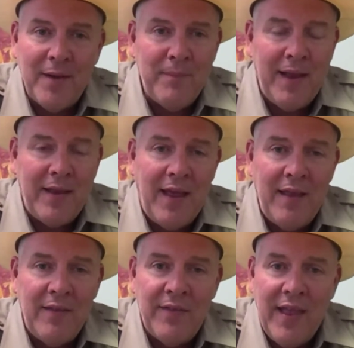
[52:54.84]
man,
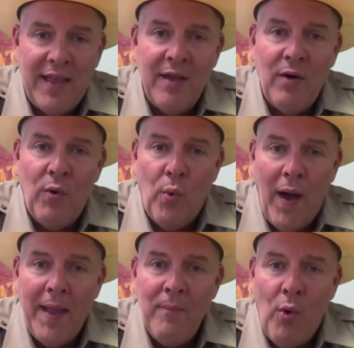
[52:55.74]
they they kill
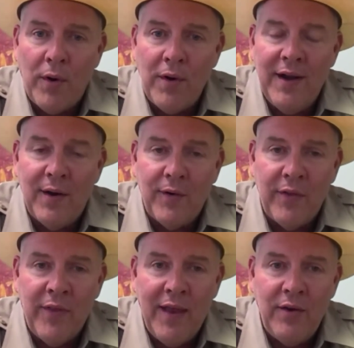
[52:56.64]
way more deer
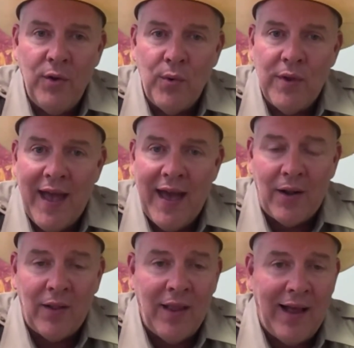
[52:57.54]
than they do
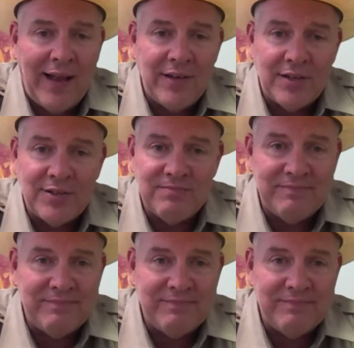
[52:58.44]
cattle. I just